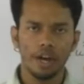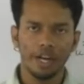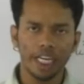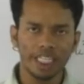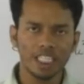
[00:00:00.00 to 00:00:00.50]

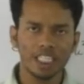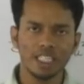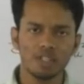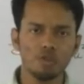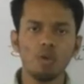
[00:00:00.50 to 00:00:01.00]
reactant side
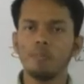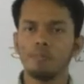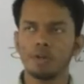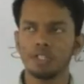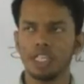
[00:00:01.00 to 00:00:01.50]
also,
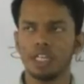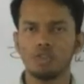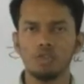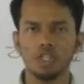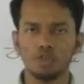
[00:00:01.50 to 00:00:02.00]
product side
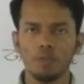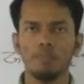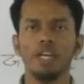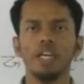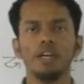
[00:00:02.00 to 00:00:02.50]
also, there should
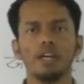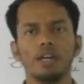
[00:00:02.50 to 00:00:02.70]
be